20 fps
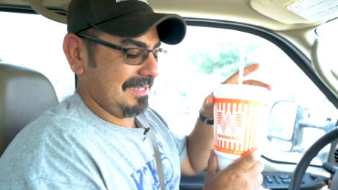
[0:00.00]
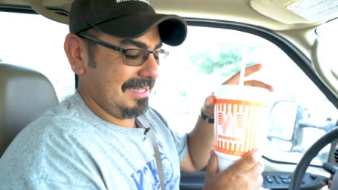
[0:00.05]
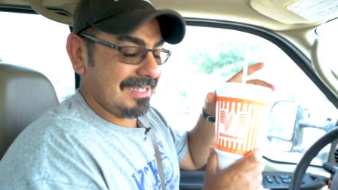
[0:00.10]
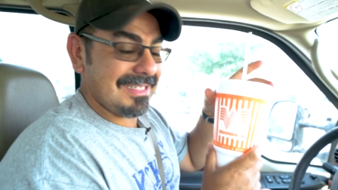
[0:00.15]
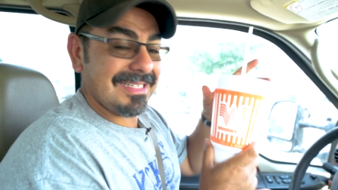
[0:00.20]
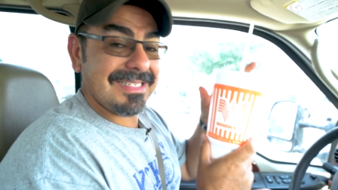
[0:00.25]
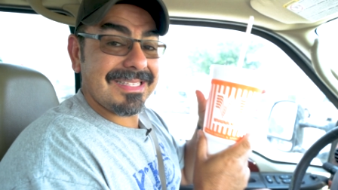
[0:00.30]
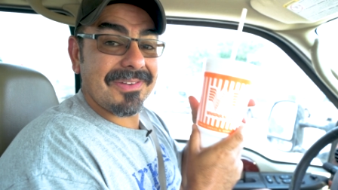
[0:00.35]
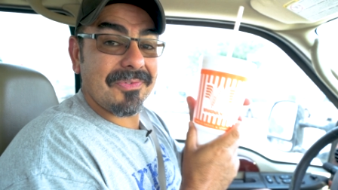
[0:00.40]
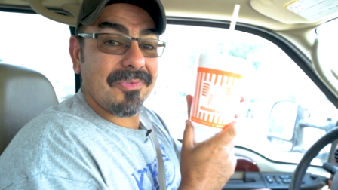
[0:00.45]

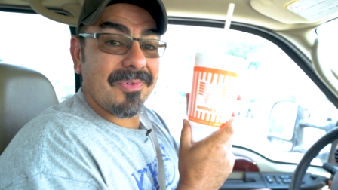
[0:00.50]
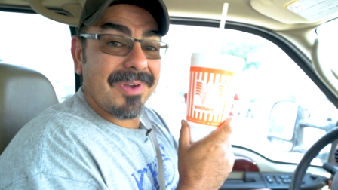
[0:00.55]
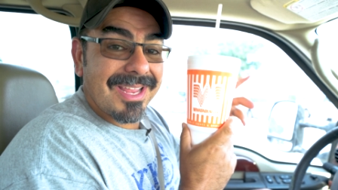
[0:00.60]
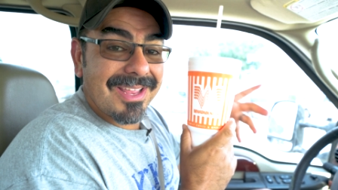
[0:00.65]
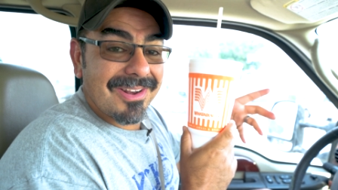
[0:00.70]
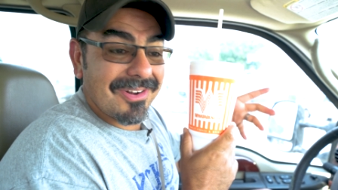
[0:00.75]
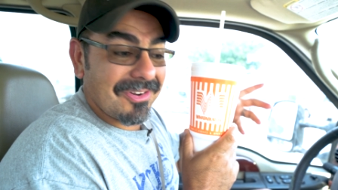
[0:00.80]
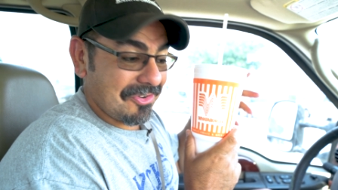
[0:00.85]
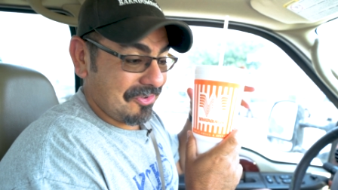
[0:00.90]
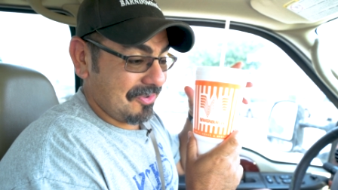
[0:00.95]
This is the
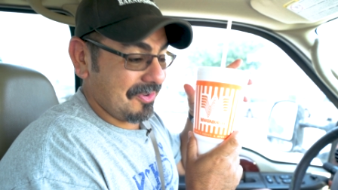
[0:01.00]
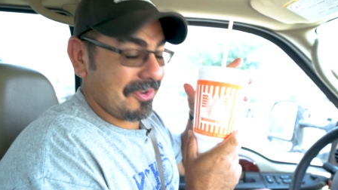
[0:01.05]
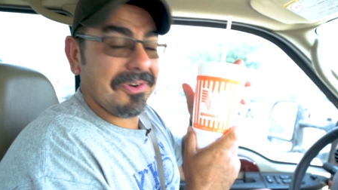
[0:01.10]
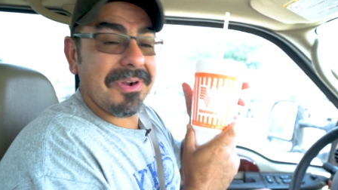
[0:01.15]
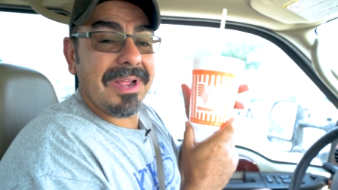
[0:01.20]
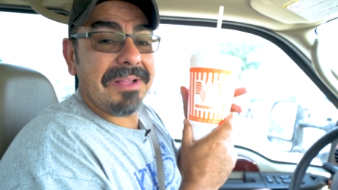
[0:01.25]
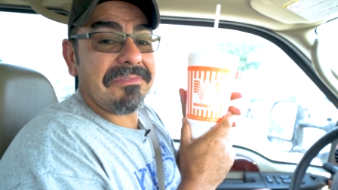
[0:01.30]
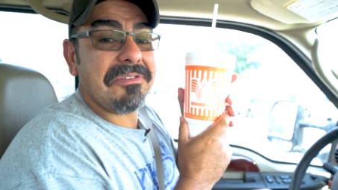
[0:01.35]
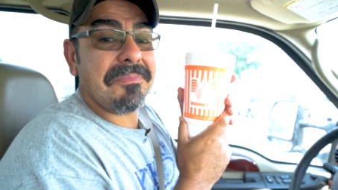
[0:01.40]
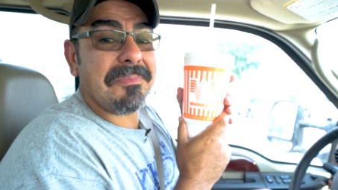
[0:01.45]
regular, you
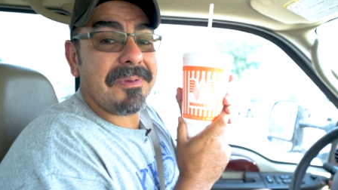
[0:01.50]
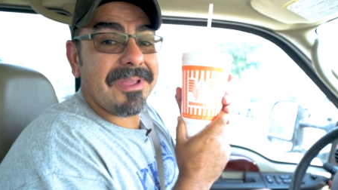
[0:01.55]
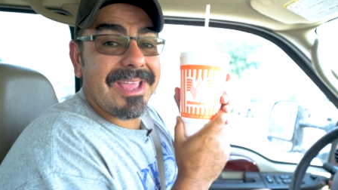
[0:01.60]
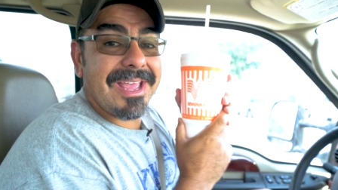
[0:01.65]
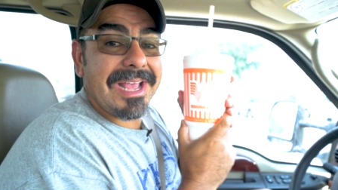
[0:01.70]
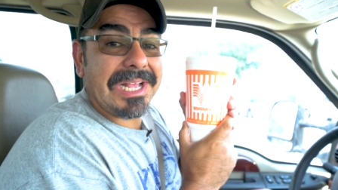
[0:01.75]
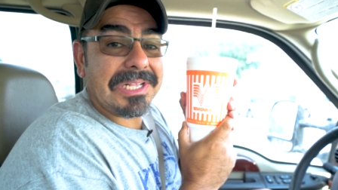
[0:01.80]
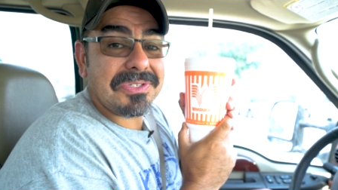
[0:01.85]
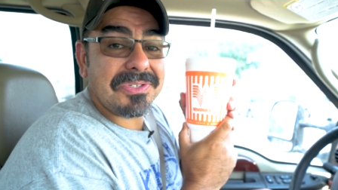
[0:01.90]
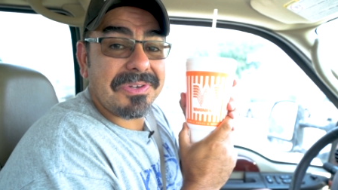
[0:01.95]
don't have to pay
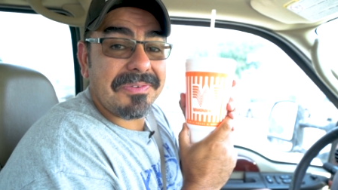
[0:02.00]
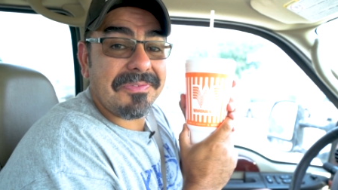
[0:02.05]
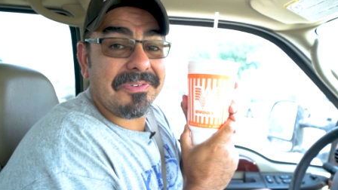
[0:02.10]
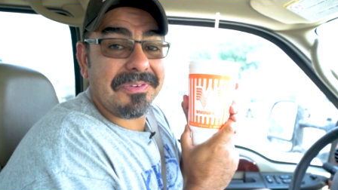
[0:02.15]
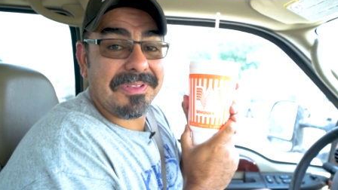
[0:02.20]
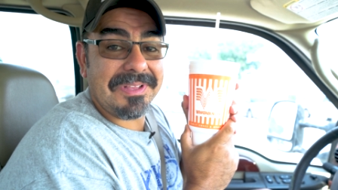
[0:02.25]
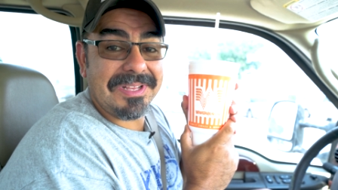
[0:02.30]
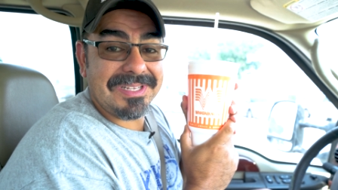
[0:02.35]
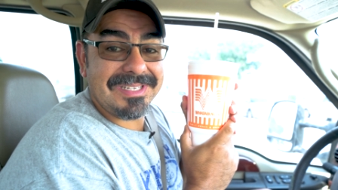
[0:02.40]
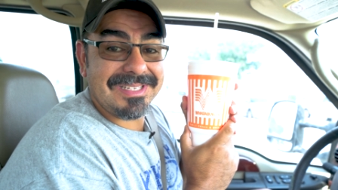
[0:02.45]
extra
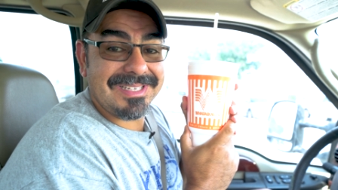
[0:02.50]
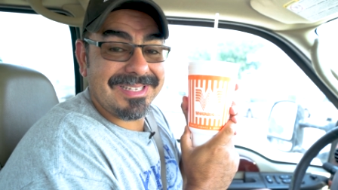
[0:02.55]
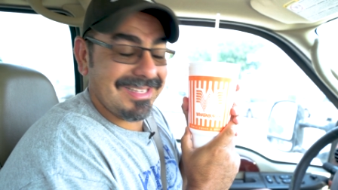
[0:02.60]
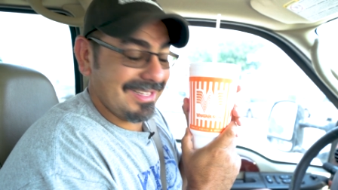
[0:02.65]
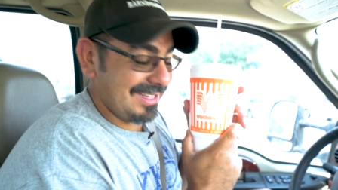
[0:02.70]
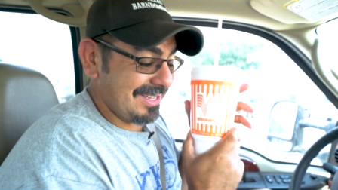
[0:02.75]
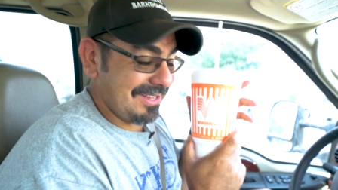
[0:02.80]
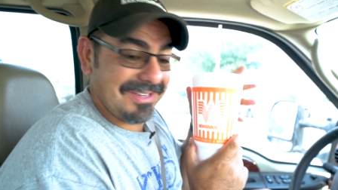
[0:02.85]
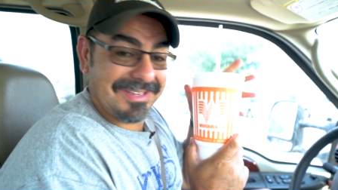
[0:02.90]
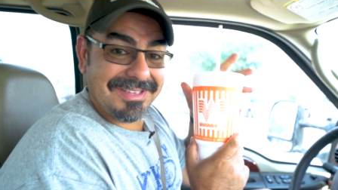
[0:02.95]
for this.
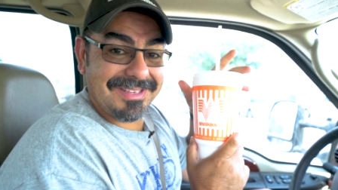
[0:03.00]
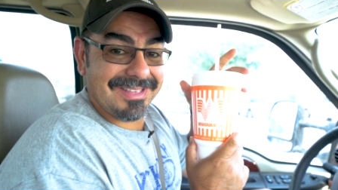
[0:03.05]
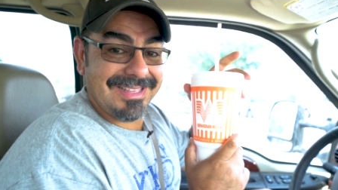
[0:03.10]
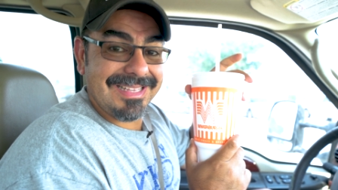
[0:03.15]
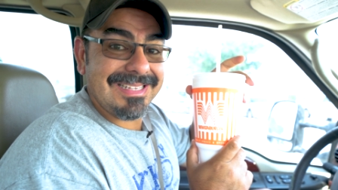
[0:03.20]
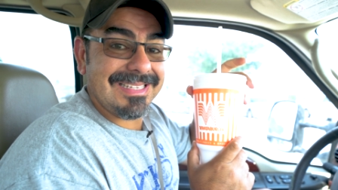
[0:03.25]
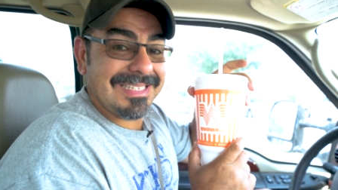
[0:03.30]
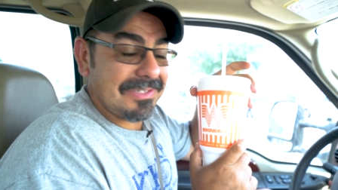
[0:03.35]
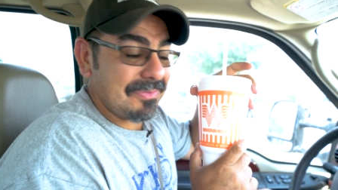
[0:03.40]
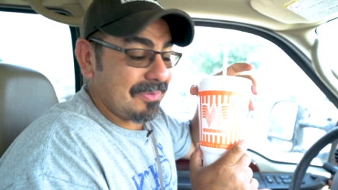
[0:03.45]

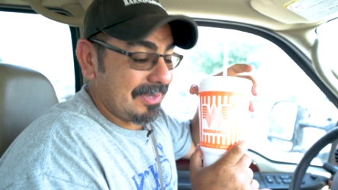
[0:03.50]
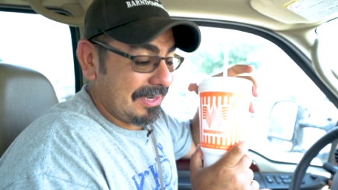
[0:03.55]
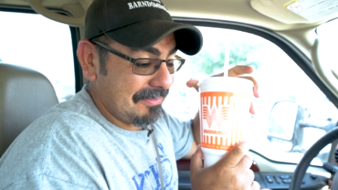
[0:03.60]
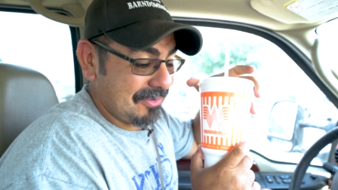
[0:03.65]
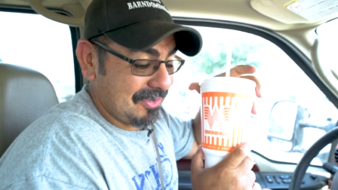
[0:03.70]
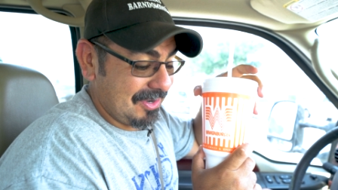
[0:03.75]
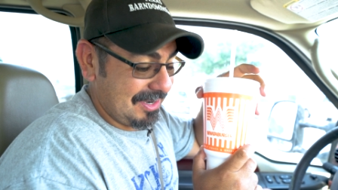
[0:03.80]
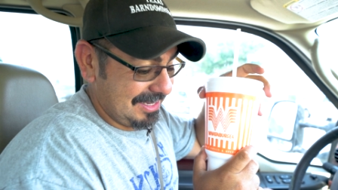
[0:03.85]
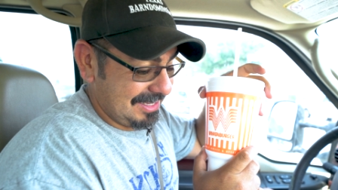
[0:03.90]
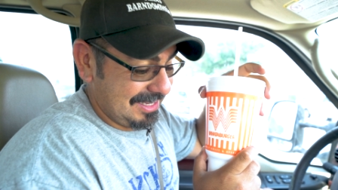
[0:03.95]
This is what
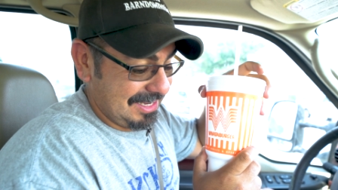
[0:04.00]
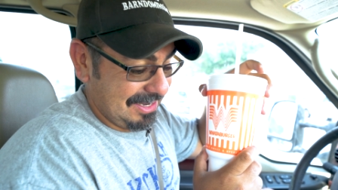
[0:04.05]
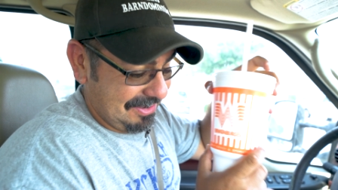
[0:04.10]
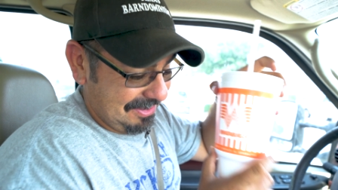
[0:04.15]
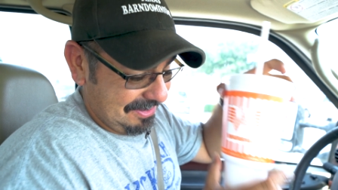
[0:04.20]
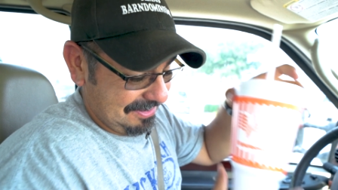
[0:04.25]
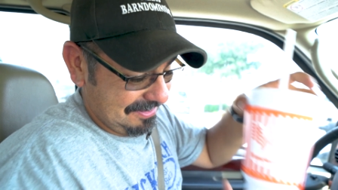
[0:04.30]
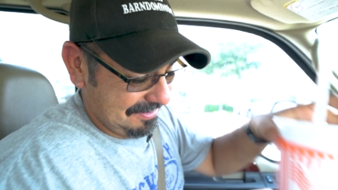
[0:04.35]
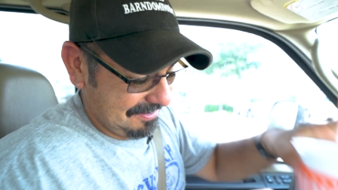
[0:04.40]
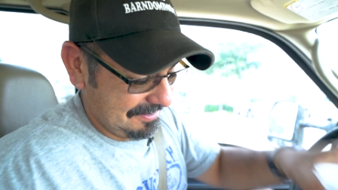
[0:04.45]
I'm trying to tell
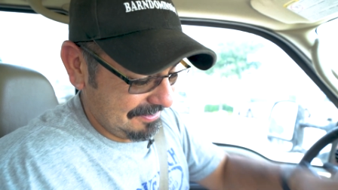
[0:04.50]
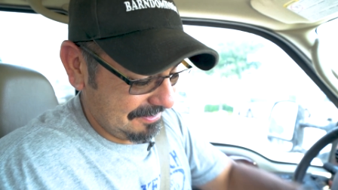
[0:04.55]
you.